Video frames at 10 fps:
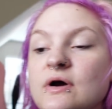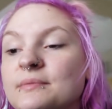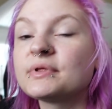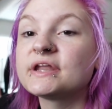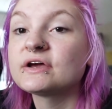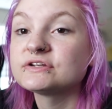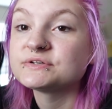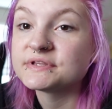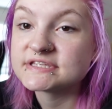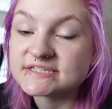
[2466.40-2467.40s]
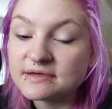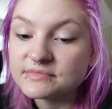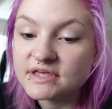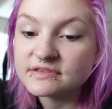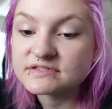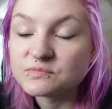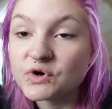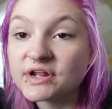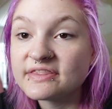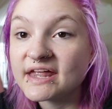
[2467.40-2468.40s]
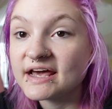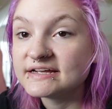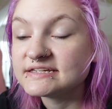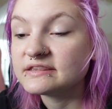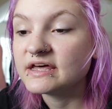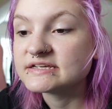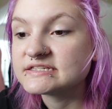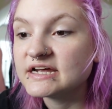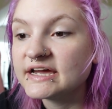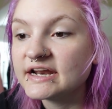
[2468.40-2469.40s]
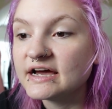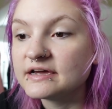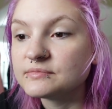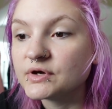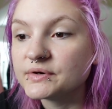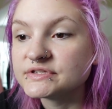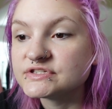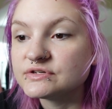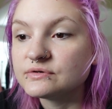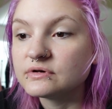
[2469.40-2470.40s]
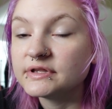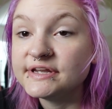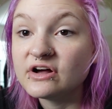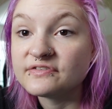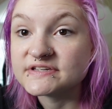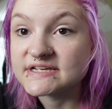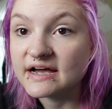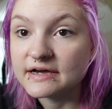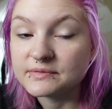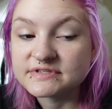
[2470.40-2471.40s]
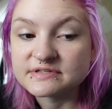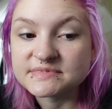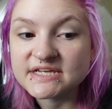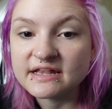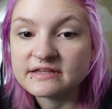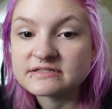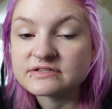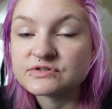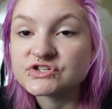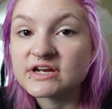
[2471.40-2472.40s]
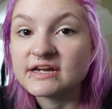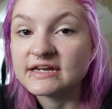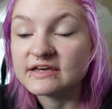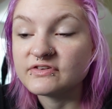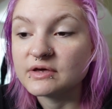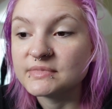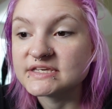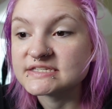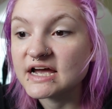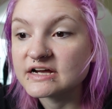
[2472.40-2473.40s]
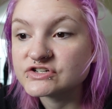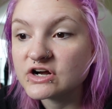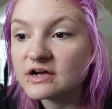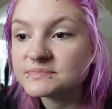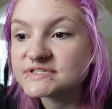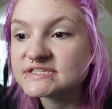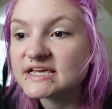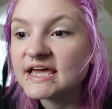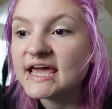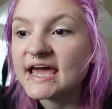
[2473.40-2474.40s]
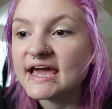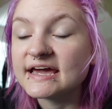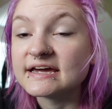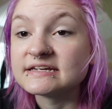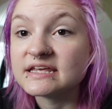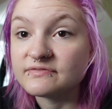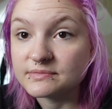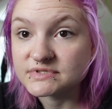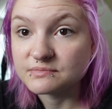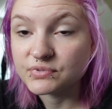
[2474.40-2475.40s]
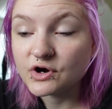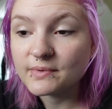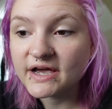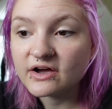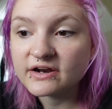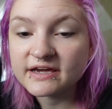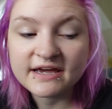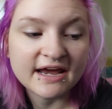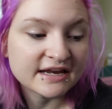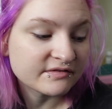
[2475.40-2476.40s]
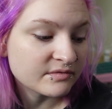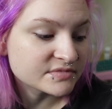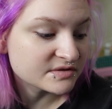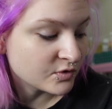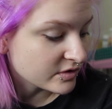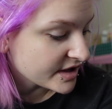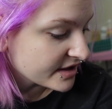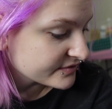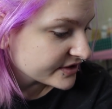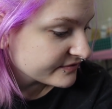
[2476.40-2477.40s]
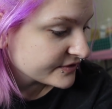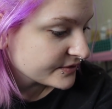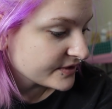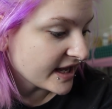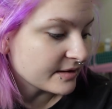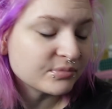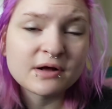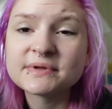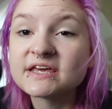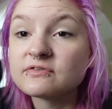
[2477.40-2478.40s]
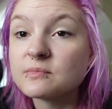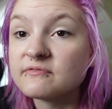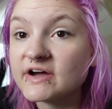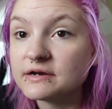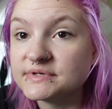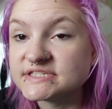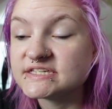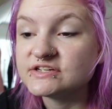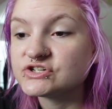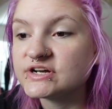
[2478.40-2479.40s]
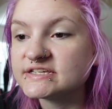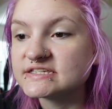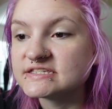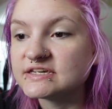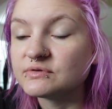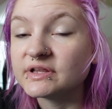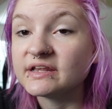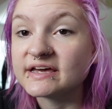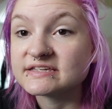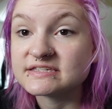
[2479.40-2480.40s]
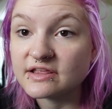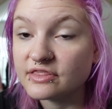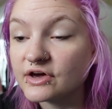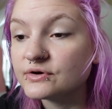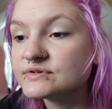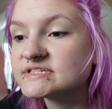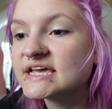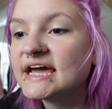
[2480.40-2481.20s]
I'm planning on doing the same thing this morning that I did last night. I'm going to clean off his eye with some saline solution and give him his eye drops. and give him some probiotic and give him some more recovery food and probably give him a vitamin C treat since he really likes those.